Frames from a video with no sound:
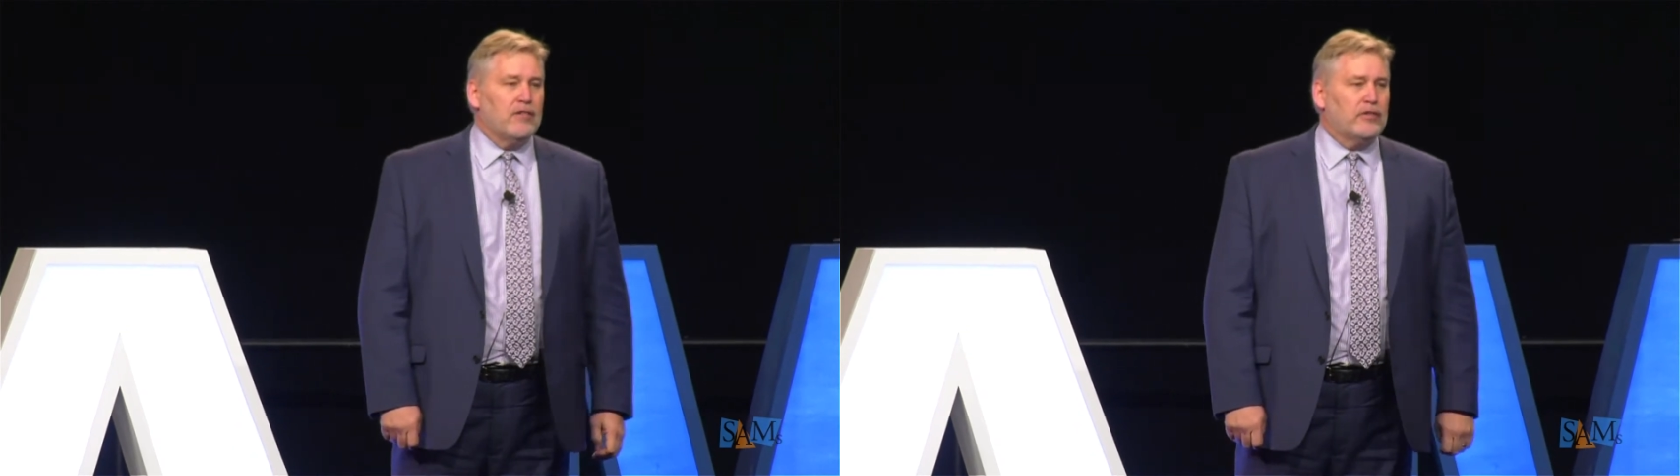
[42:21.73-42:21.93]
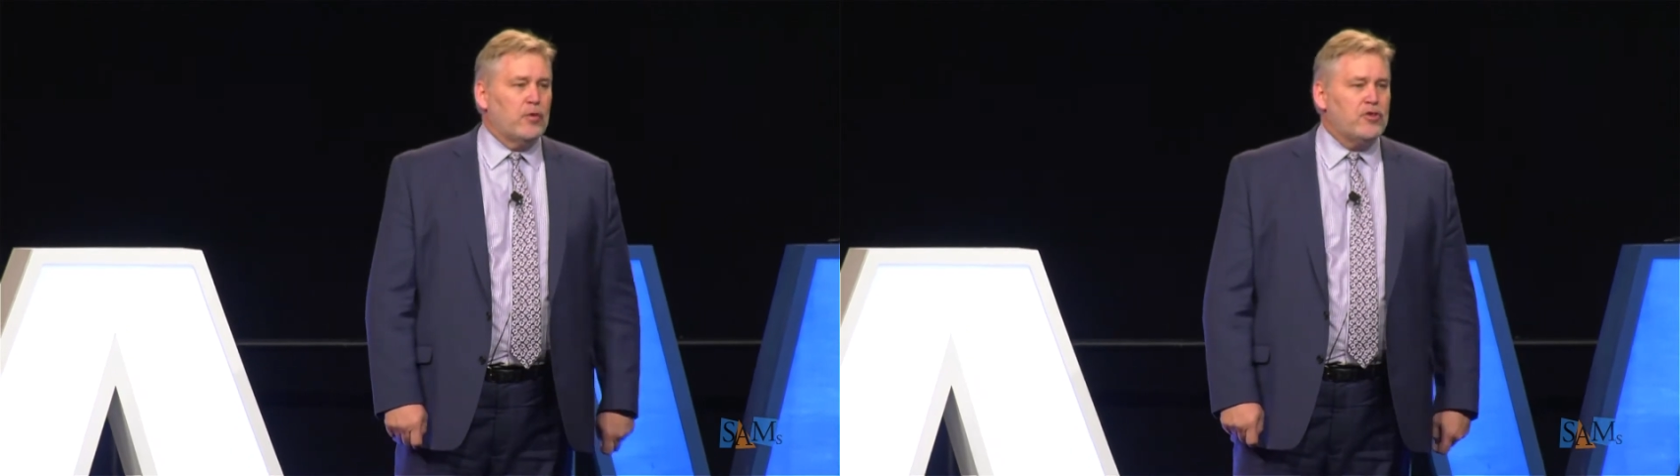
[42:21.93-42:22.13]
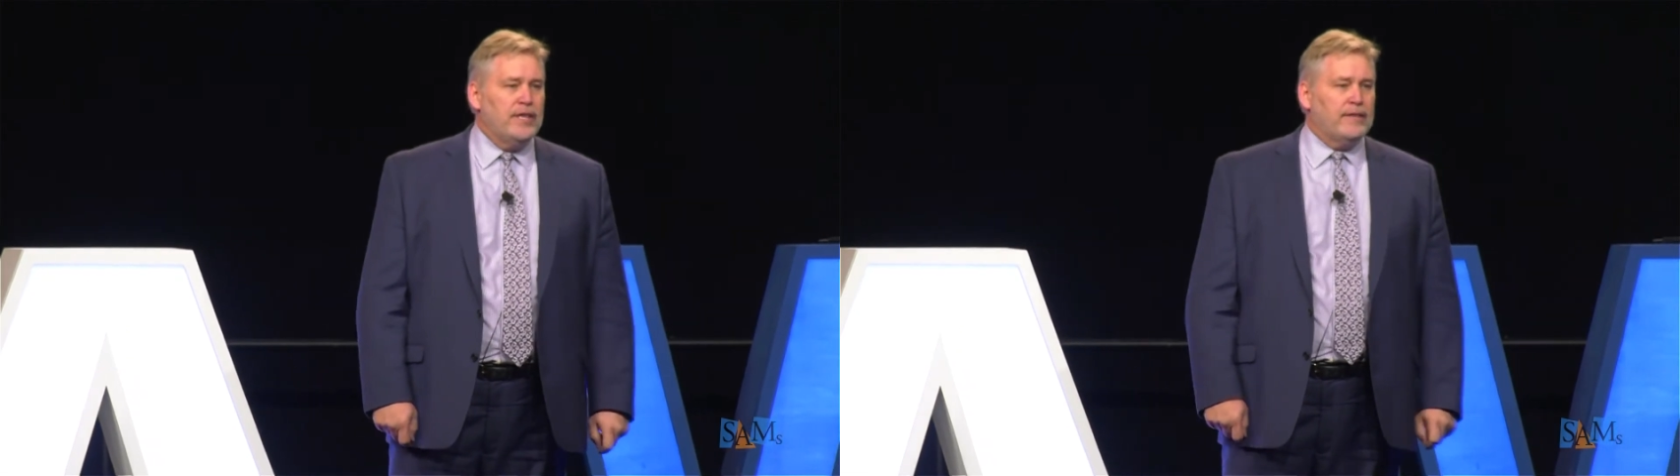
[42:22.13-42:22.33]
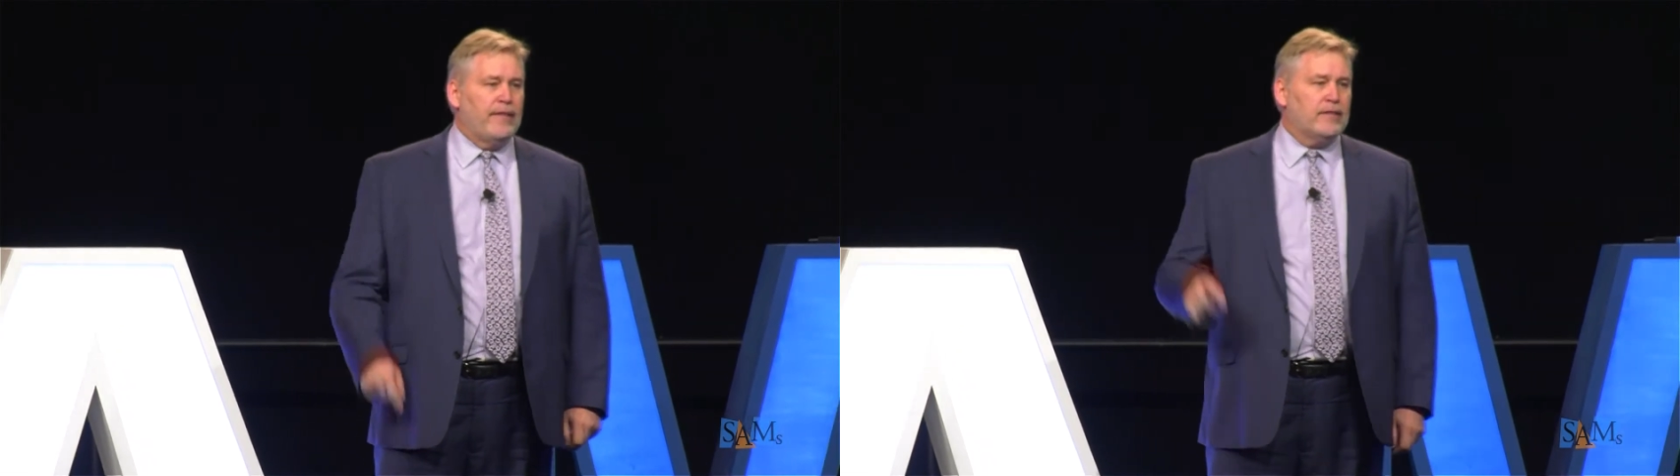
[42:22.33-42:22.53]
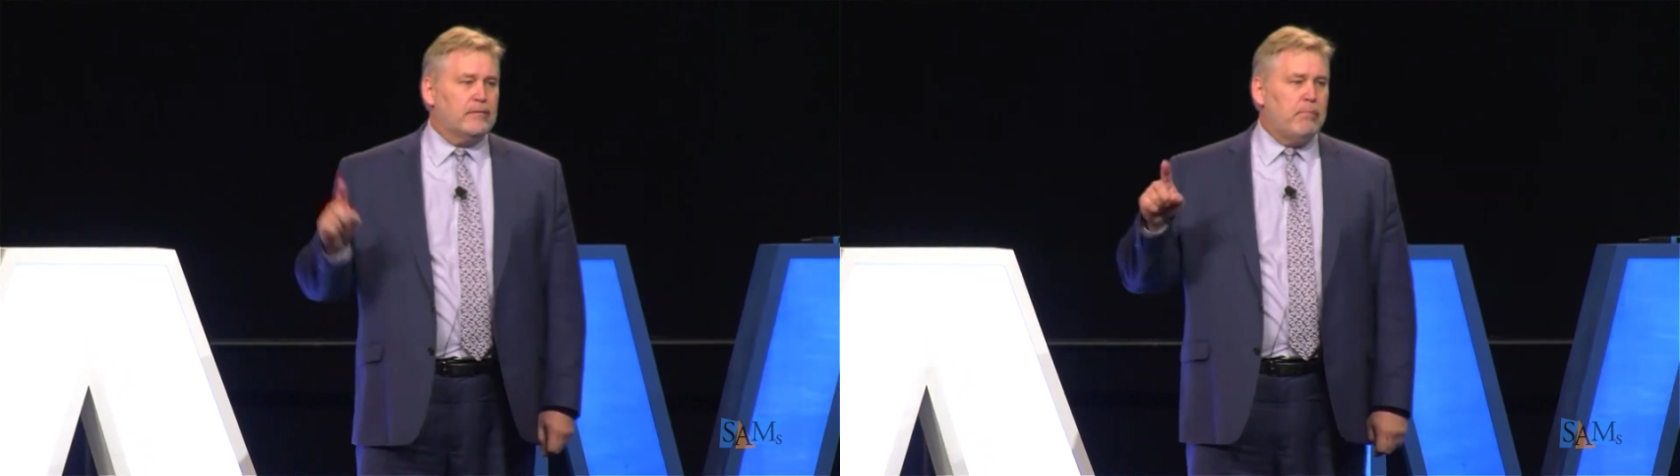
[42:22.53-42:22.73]
so she's in the
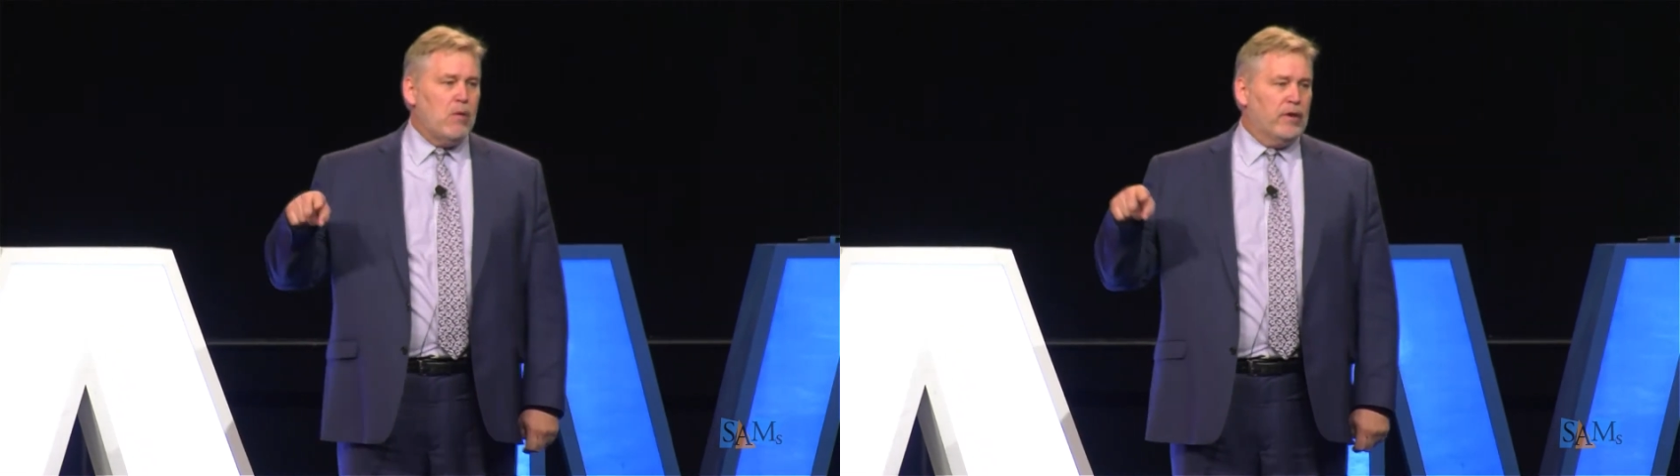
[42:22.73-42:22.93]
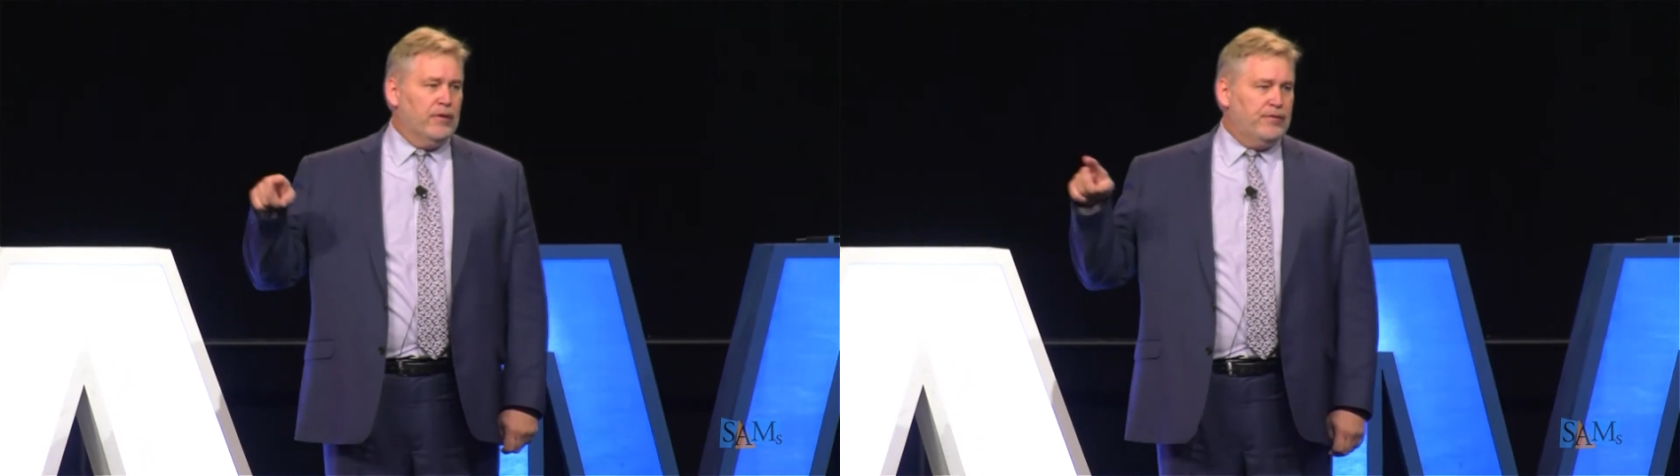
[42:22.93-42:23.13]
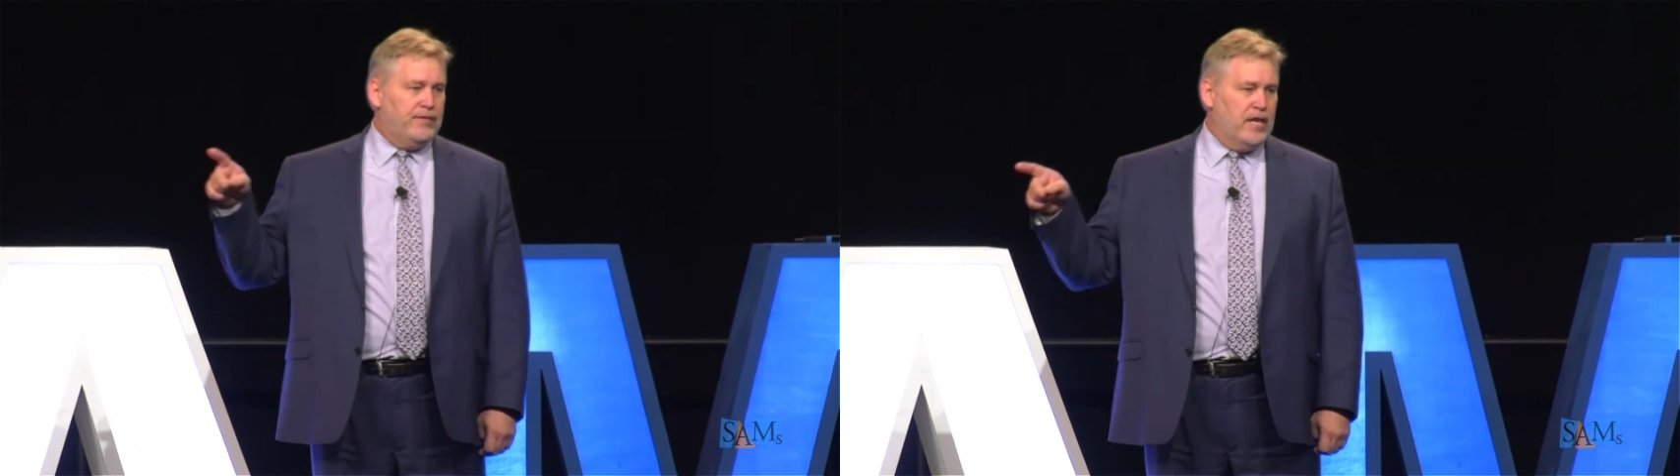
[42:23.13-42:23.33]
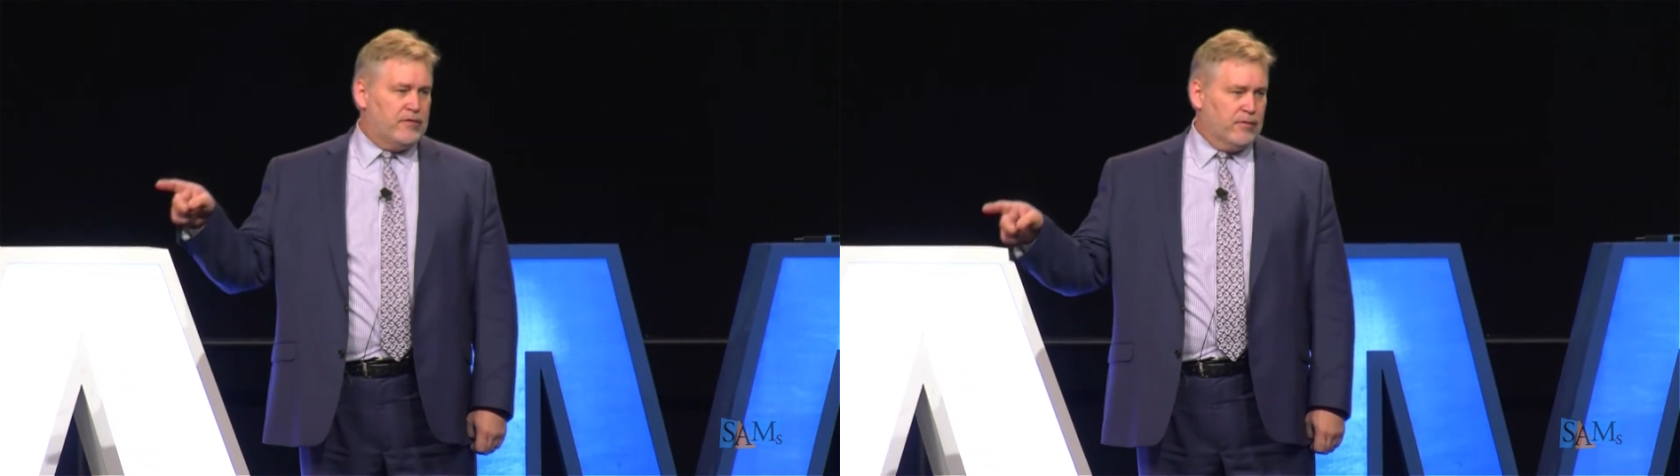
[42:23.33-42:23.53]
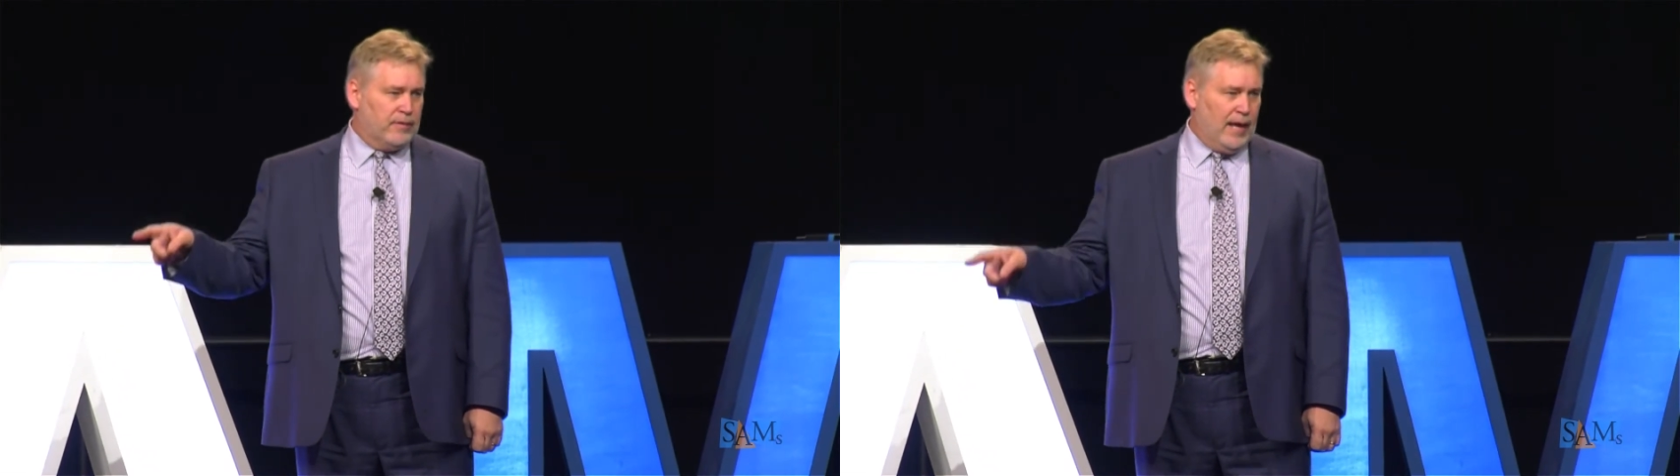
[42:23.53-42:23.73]
smokers'
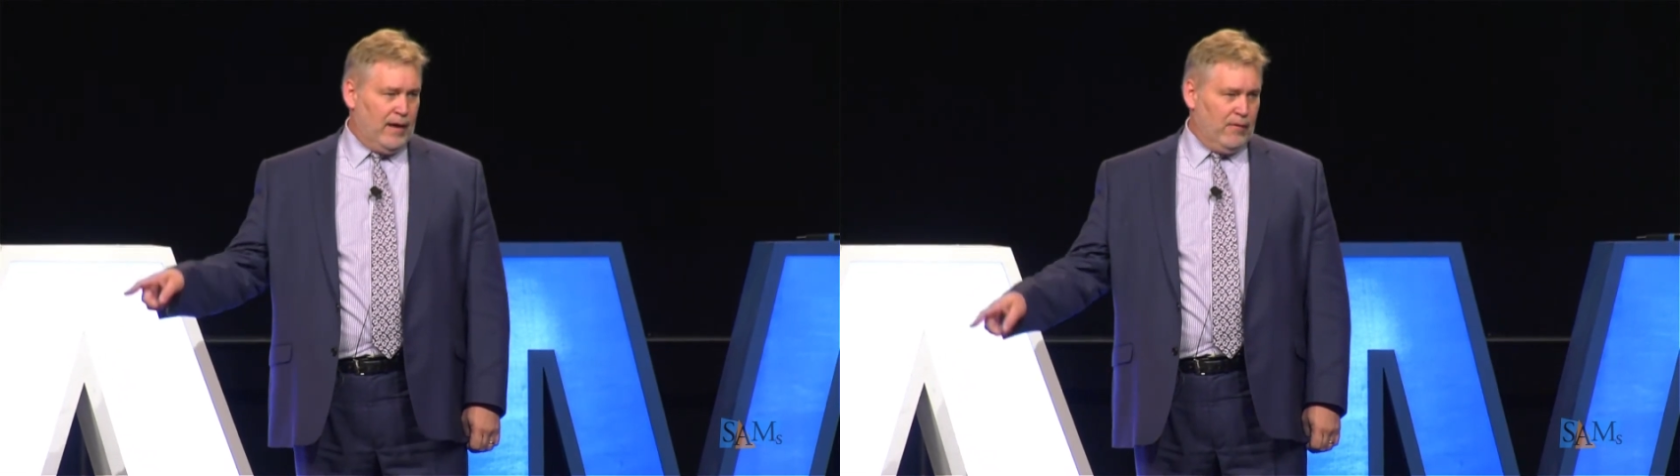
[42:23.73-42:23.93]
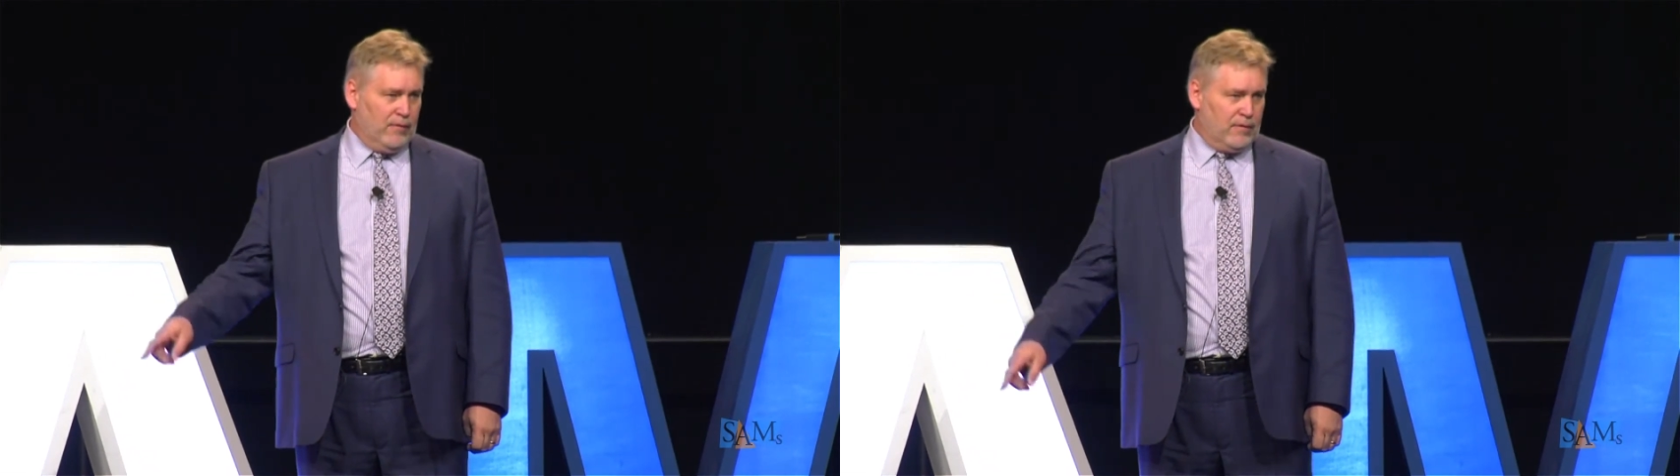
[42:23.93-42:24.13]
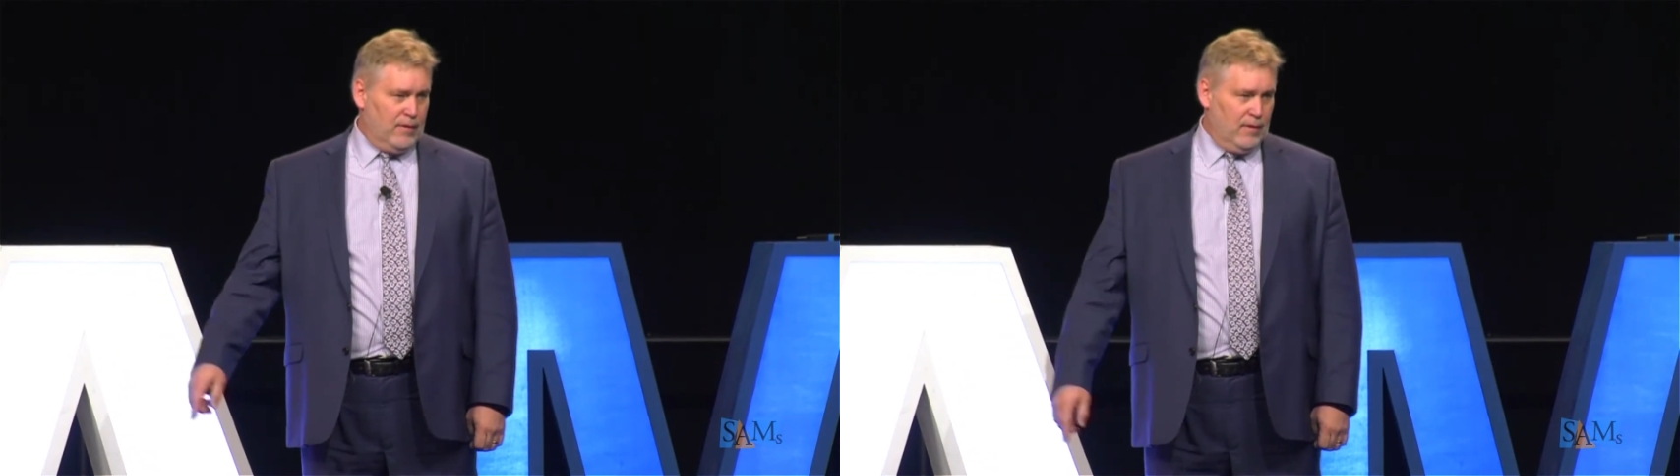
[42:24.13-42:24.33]
teachers' lounge.